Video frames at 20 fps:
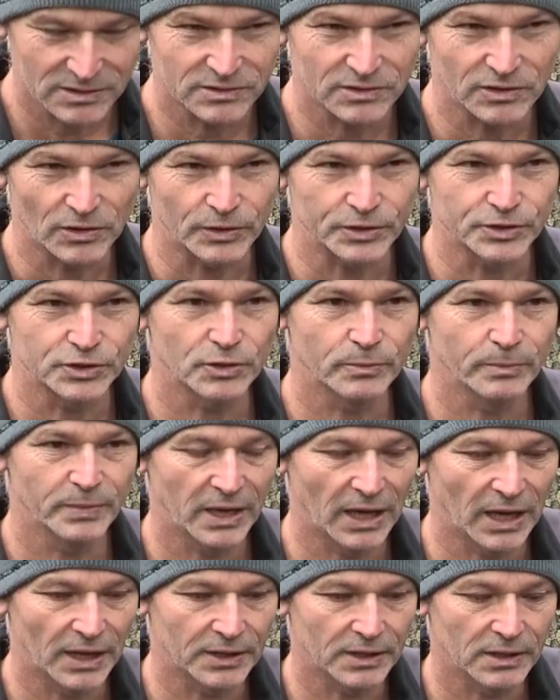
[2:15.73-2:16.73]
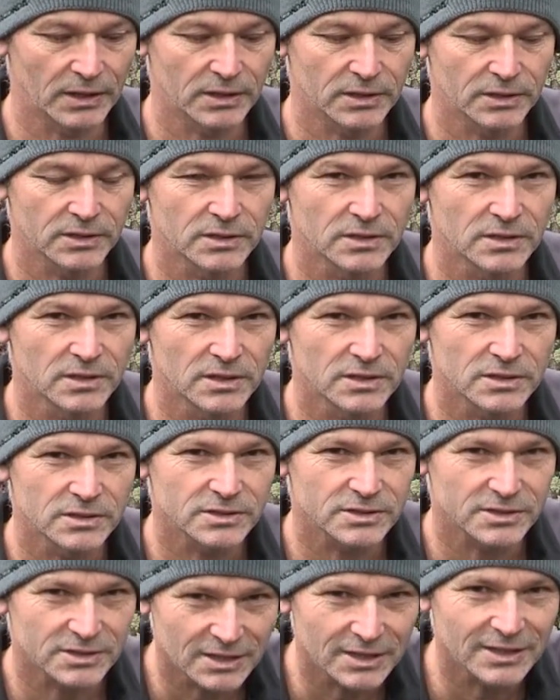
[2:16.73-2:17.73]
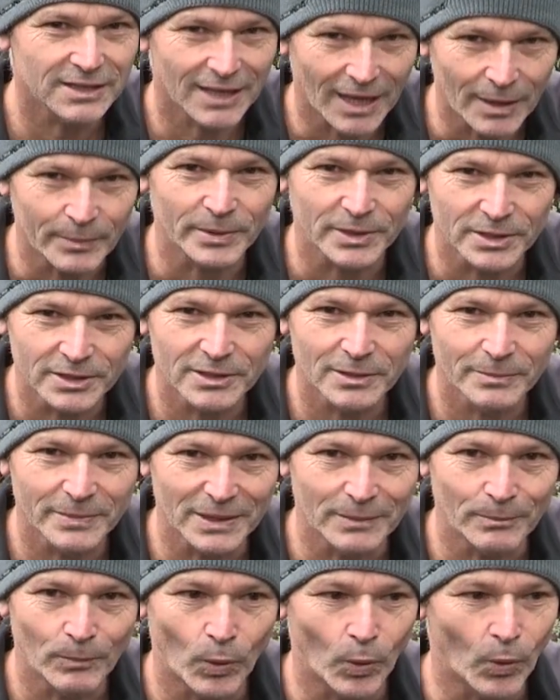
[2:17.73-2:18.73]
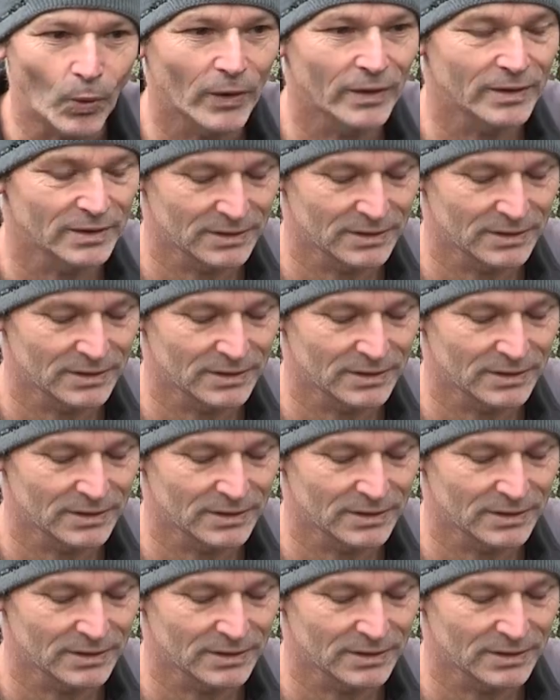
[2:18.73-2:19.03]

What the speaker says: so I should be able to sneak up a little bit more,